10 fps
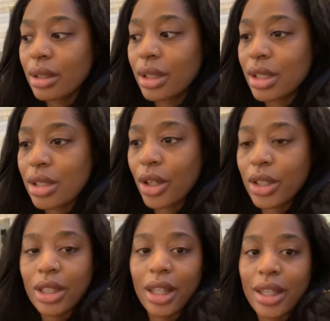the
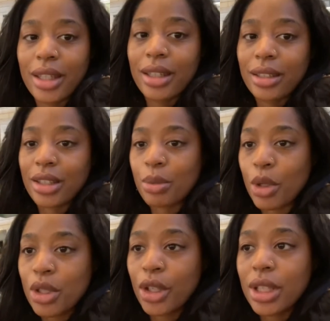turkey leg, the
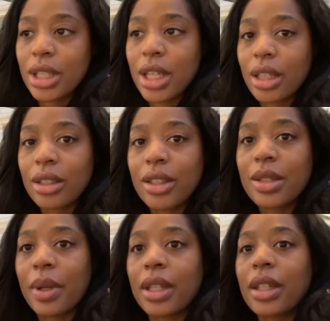smoked turkey neck. I know
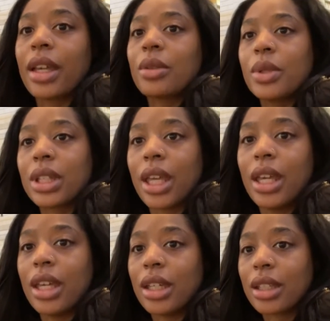he's probably like, what the
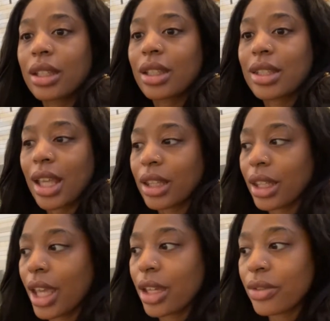heck? Because I
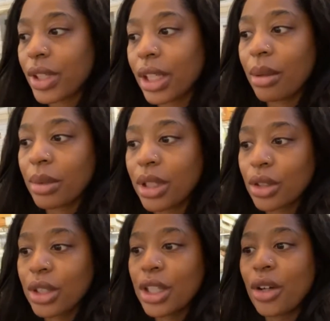left and I'm
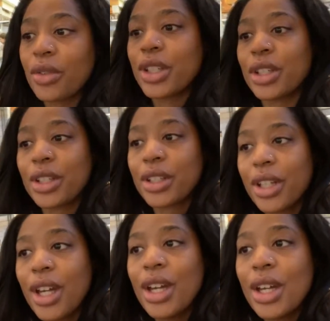literally over here
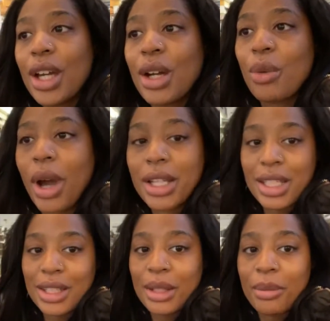
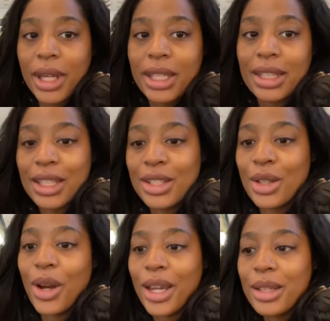watching them make these
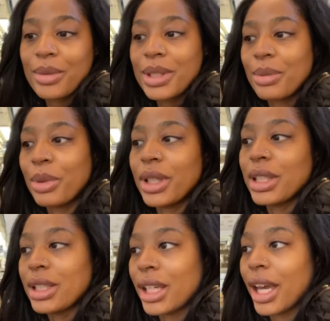crepes.
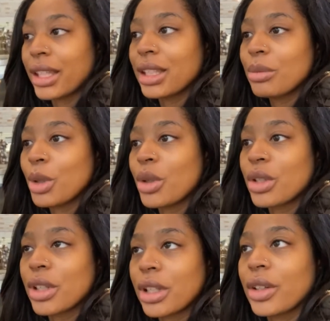But yeah, I think I'm gonna
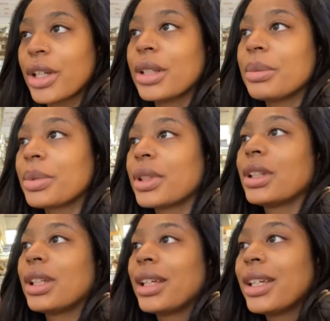order a crepe
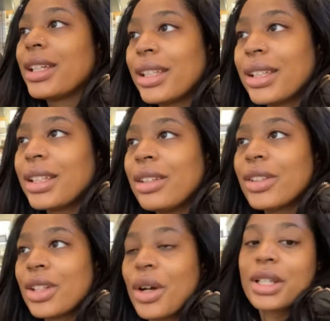
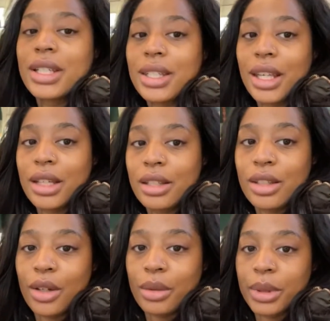even though I just had
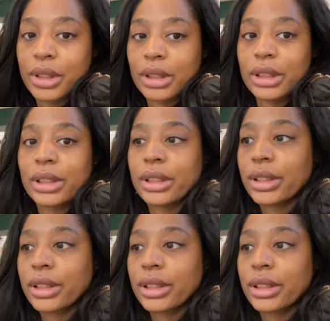Starbucks.